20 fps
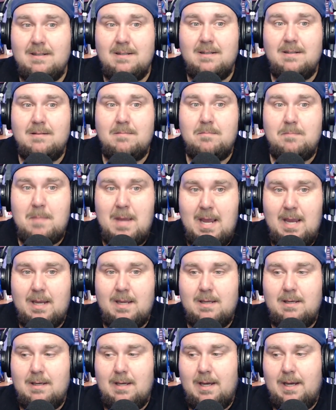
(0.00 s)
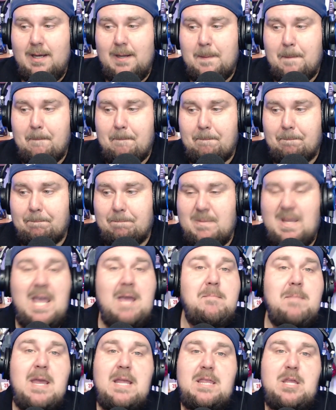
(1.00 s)
make
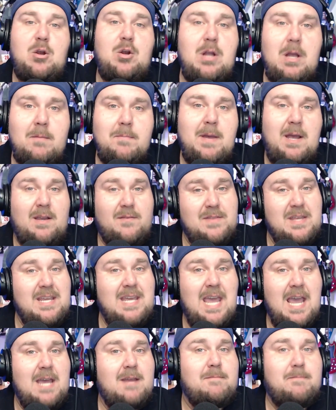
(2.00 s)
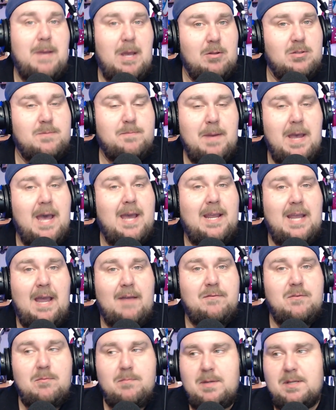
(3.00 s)
their comeback, if they can't bounce back
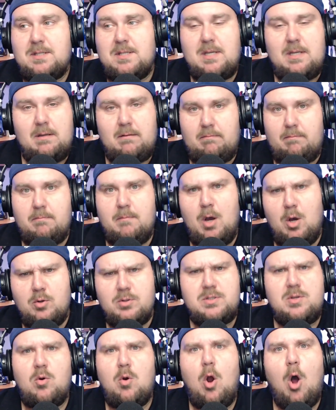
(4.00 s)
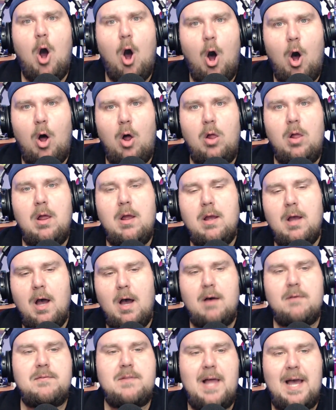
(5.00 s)
after missing most or all
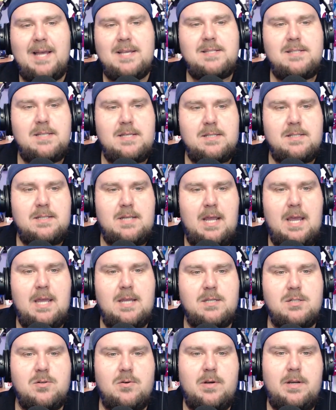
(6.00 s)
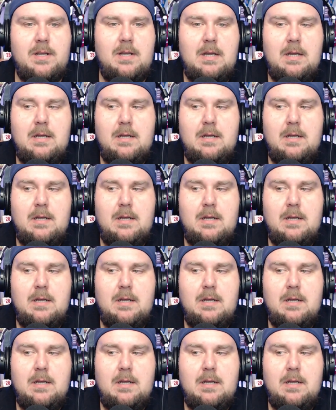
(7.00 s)
of last season to injury,